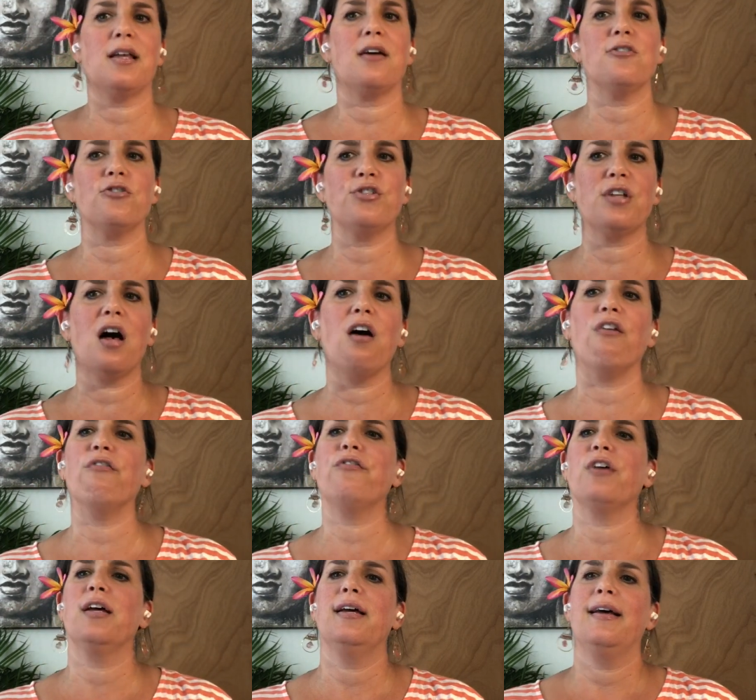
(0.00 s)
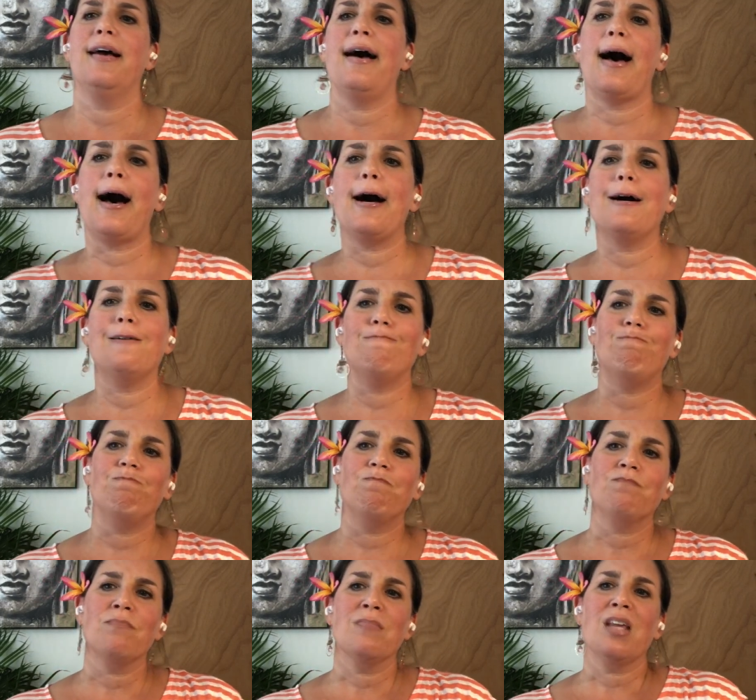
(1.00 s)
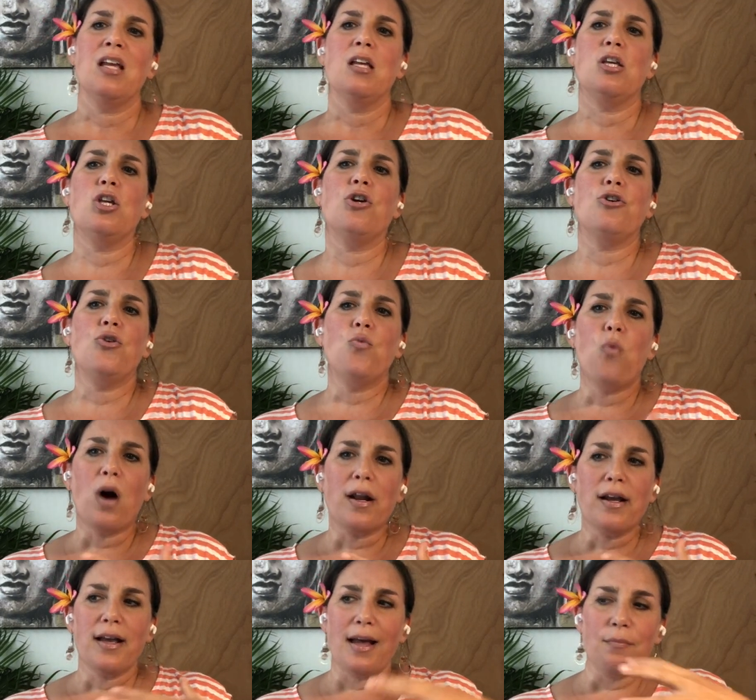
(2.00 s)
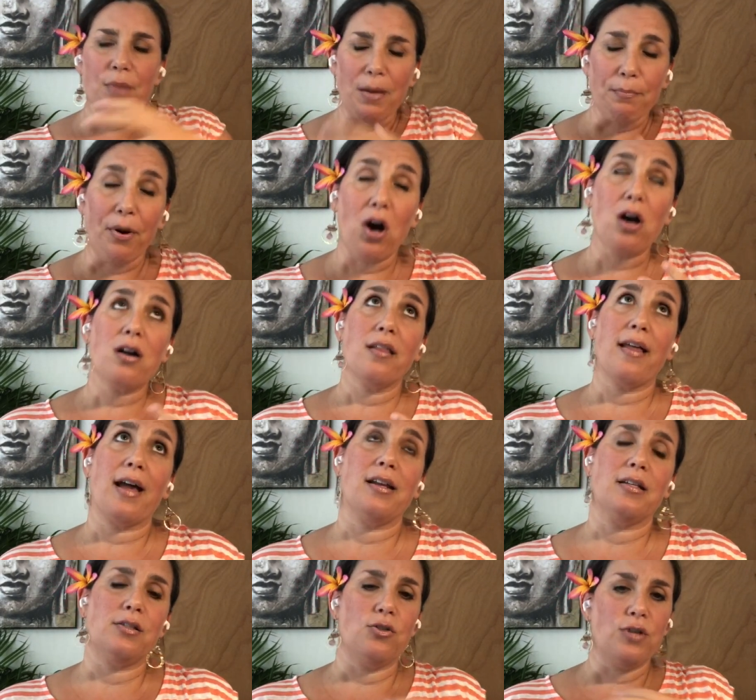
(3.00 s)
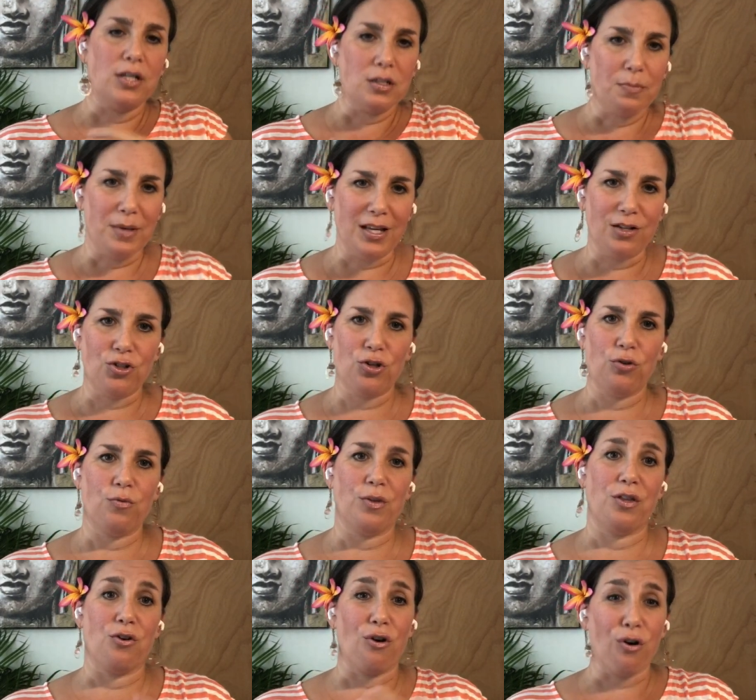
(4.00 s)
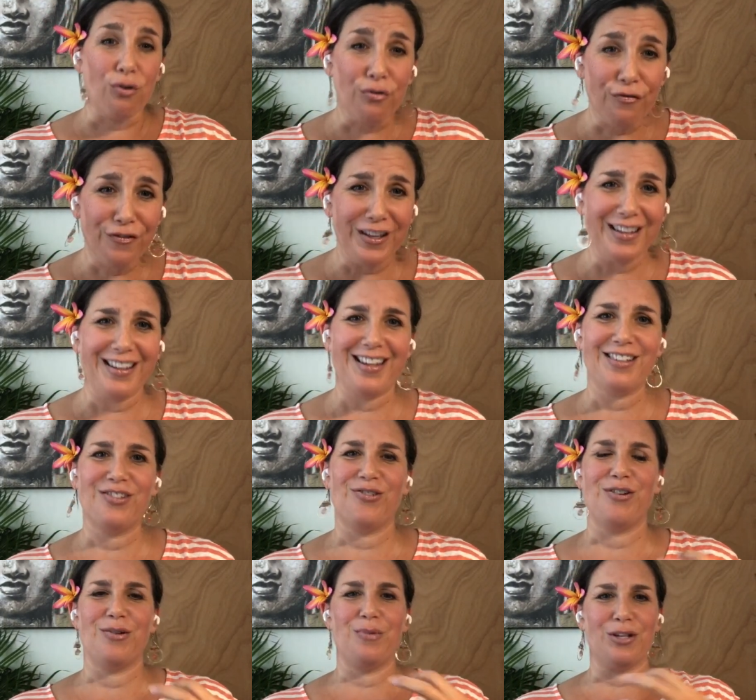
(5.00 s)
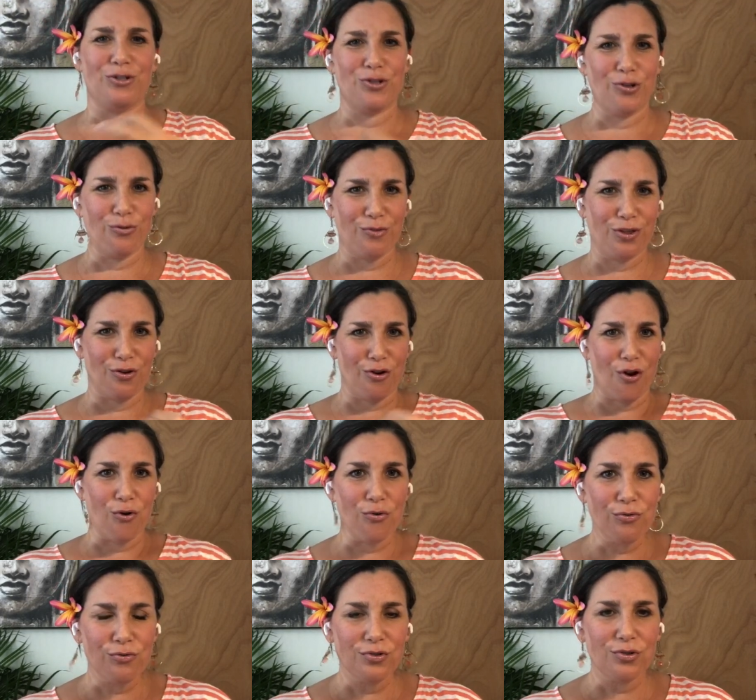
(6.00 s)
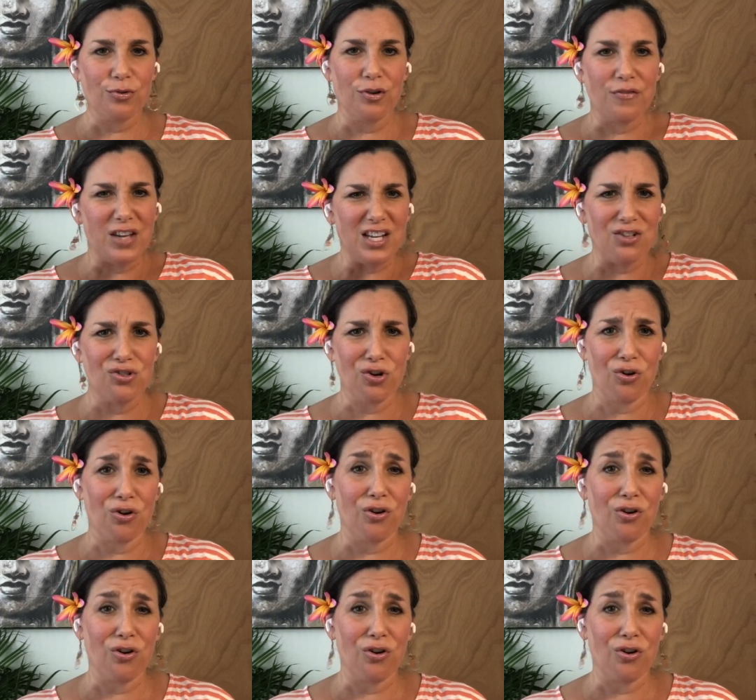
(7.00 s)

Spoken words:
Like give them permission to feel what they're feeling, and give yourself permission to hold some boundaries up so you don't have to experience that yourself.